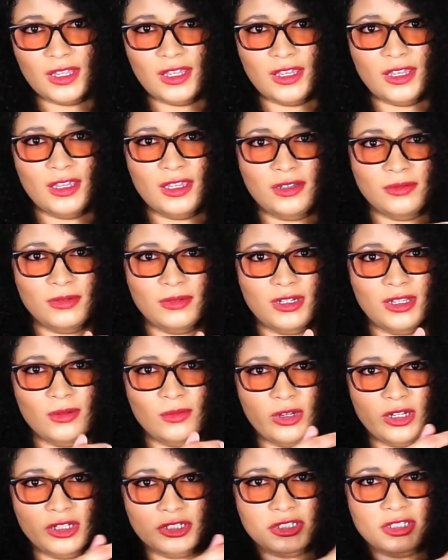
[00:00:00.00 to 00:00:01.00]
and when I
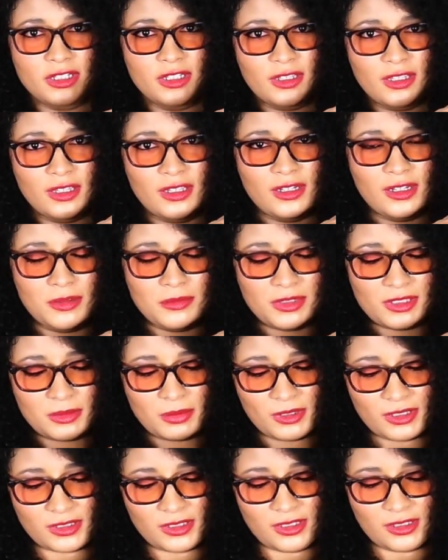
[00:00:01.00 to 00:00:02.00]
wash it again, I'm
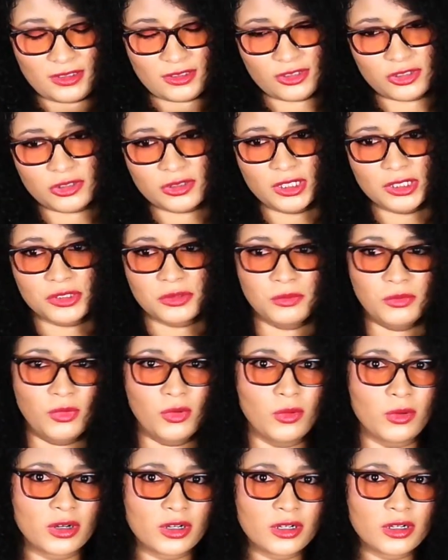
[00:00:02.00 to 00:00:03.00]
expecting it to stretch
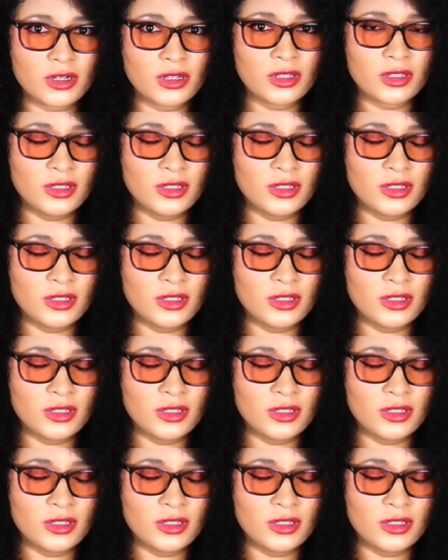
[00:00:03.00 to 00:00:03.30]
more.